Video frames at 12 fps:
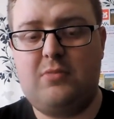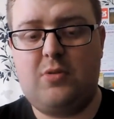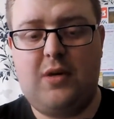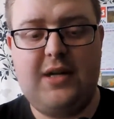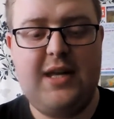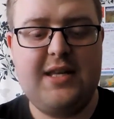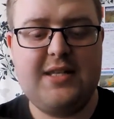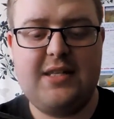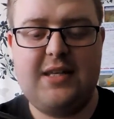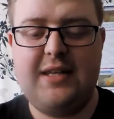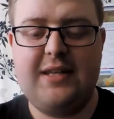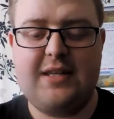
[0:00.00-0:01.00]
quite
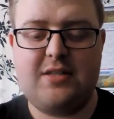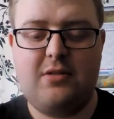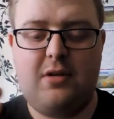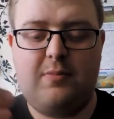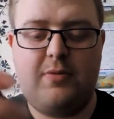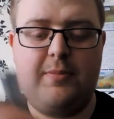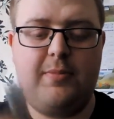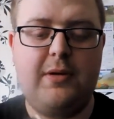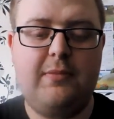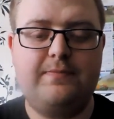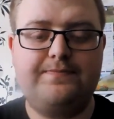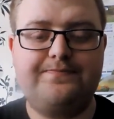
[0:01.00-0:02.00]
easily, that's not a
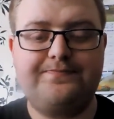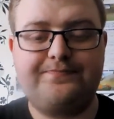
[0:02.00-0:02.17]
problem.